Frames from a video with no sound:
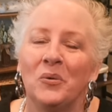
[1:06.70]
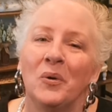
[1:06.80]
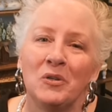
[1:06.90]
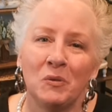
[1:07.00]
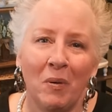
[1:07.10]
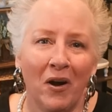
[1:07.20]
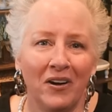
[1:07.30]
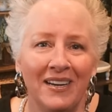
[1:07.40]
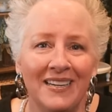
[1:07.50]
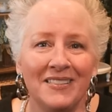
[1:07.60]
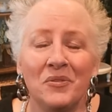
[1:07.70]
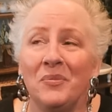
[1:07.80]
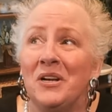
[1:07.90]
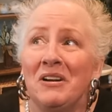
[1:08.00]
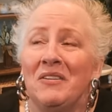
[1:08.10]
worst part is that
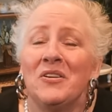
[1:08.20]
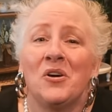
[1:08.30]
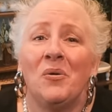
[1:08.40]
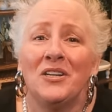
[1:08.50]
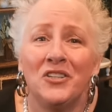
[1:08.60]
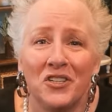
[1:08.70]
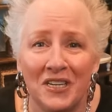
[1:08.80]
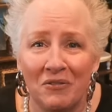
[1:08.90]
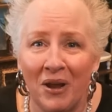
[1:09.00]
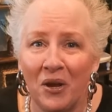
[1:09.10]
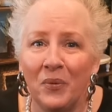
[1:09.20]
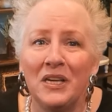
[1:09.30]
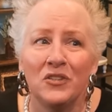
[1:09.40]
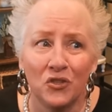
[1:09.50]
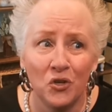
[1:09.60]
we don't even question it, right? We
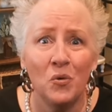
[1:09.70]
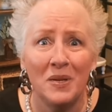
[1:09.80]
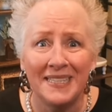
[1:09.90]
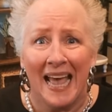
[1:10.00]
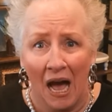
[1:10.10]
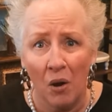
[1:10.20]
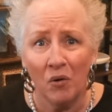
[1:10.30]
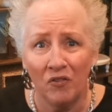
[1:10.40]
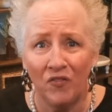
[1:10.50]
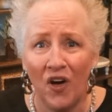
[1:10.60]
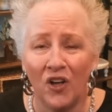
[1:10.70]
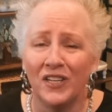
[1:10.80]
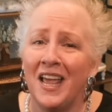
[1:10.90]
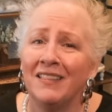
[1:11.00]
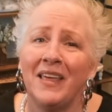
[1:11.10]
assume it's our fault,
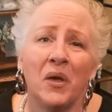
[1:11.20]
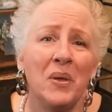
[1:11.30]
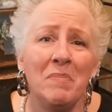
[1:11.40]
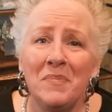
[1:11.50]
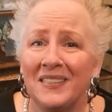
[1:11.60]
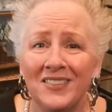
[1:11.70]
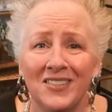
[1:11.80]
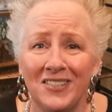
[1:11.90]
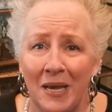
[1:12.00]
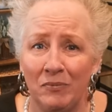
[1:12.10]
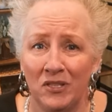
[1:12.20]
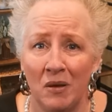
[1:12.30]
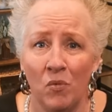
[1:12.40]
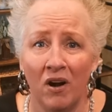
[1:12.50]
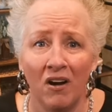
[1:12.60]
like we missed a step
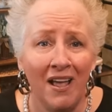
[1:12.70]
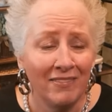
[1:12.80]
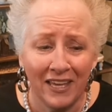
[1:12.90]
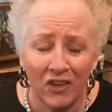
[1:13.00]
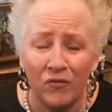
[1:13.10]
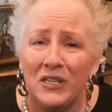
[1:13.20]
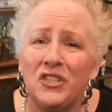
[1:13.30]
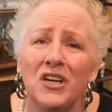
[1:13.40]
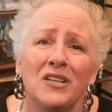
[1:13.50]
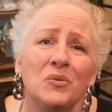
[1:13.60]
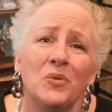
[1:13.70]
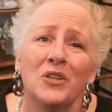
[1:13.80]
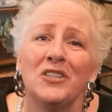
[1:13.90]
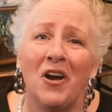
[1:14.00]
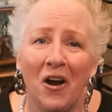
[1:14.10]
somewhere. Like if we just
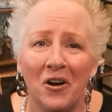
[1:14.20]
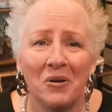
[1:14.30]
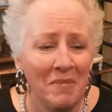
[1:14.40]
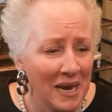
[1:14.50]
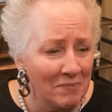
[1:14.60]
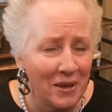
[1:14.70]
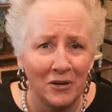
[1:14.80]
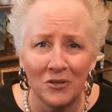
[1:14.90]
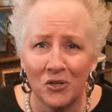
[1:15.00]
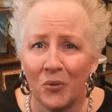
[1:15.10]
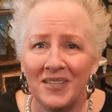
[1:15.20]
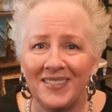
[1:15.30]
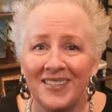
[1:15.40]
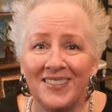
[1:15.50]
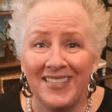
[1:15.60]
worked harder, made better
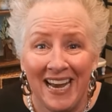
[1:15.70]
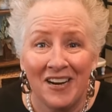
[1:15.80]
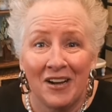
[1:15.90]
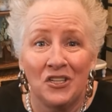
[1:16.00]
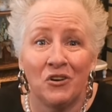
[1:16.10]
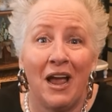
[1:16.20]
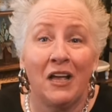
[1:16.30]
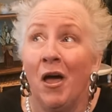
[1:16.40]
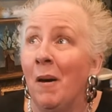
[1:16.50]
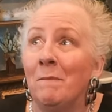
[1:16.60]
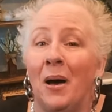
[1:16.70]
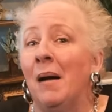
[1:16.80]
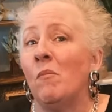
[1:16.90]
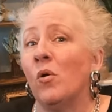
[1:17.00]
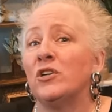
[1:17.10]
choices, stayed on track,
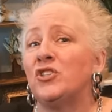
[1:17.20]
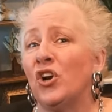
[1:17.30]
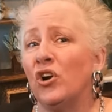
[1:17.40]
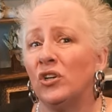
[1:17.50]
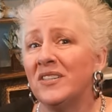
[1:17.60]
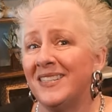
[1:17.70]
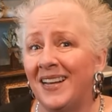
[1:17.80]
bought more journals and